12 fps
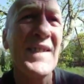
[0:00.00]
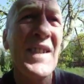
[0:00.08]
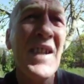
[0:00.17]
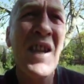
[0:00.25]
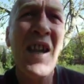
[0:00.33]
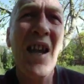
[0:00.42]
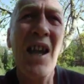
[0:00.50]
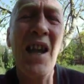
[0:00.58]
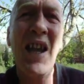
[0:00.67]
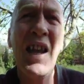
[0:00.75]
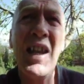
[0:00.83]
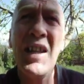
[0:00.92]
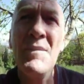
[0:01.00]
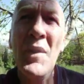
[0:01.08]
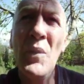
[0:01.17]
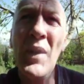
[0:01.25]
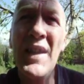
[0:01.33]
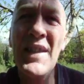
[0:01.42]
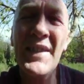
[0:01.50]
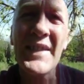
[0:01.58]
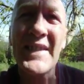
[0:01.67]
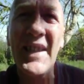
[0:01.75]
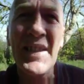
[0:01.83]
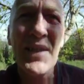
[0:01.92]
I'm aware of the
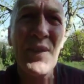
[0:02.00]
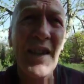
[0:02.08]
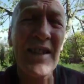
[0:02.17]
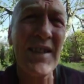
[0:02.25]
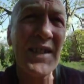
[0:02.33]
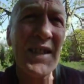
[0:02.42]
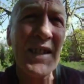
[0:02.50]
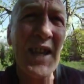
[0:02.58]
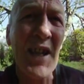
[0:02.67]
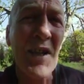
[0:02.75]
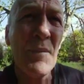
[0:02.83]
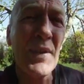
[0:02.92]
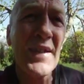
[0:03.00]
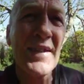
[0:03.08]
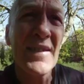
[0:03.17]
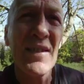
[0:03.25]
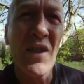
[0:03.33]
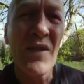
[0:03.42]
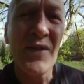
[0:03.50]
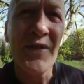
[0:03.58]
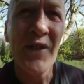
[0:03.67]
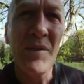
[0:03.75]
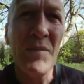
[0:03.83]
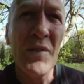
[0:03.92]
side effects of the cannabis
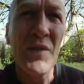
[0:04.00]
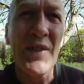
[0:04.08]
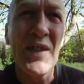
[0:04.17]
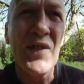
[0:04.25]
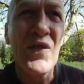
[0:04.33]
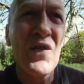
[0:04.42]
long-term usage,